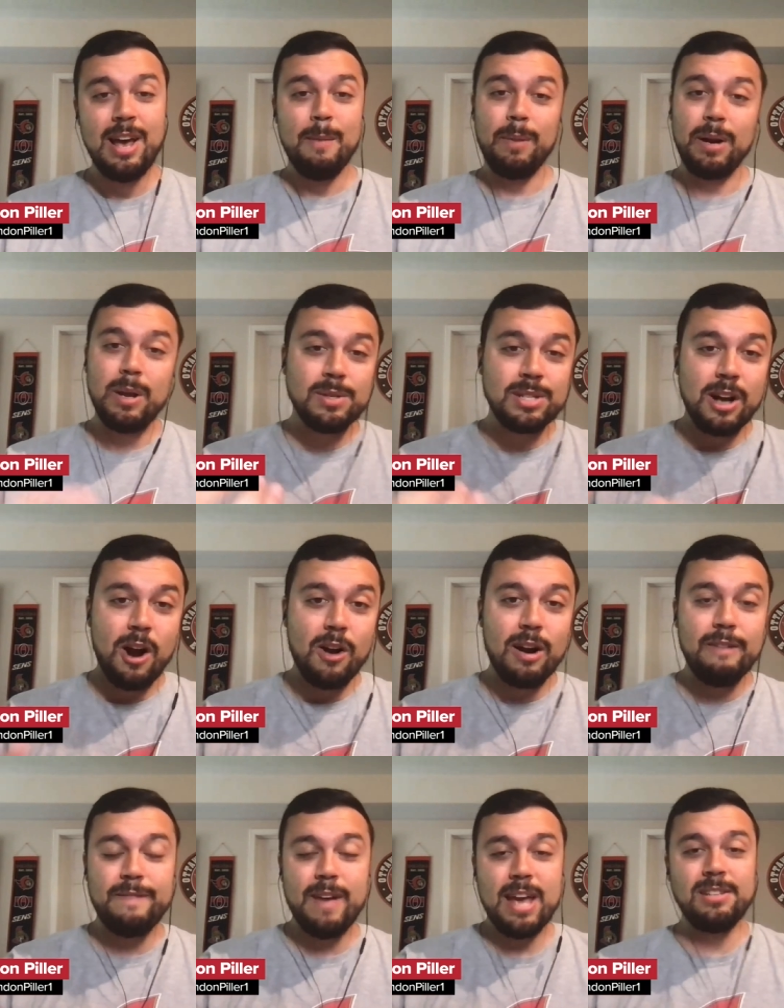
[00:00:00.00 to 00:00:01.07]
But he was an R
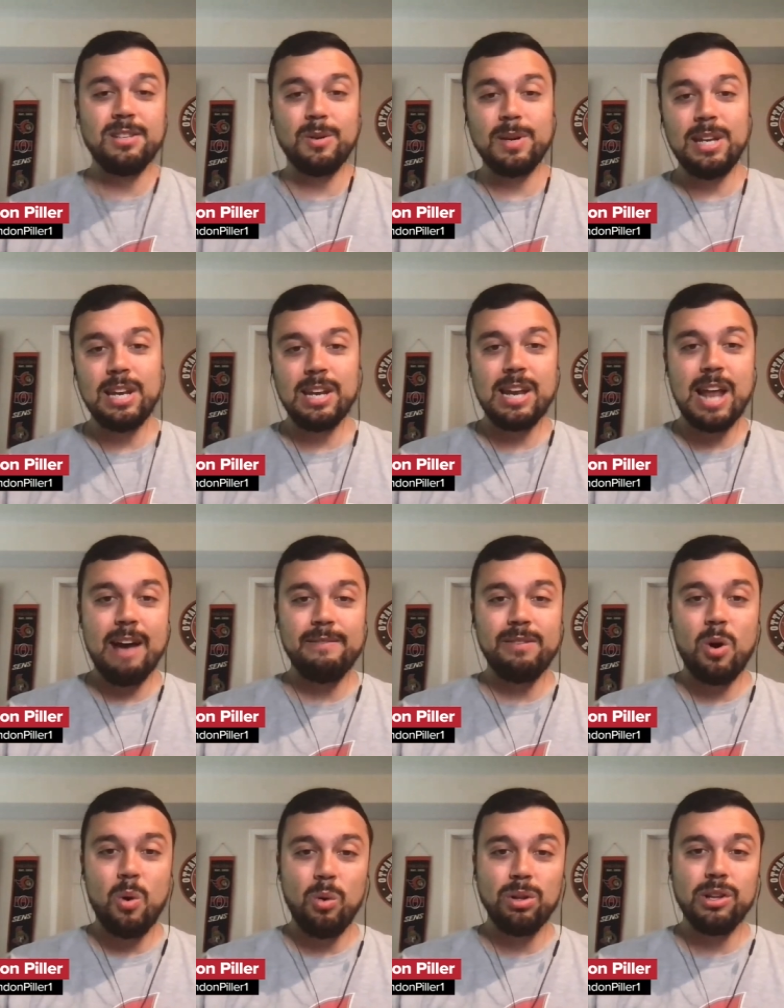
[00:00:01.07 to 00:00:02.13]
F A, so he didn't have a
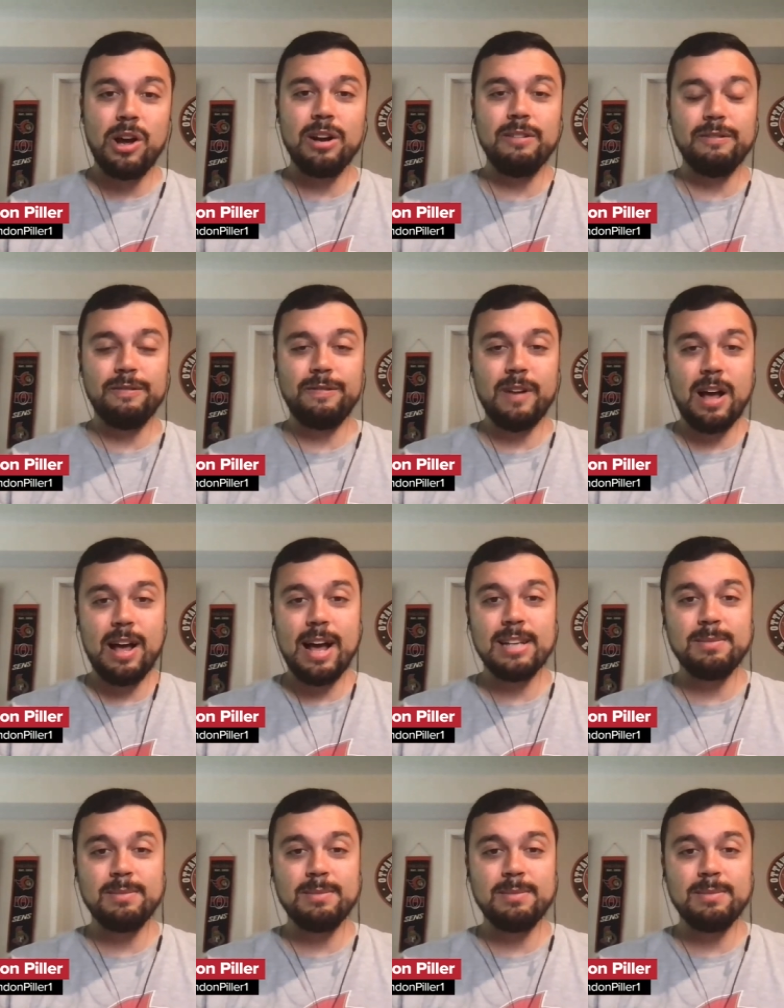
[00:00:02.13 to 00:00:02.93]
whole lot of uh,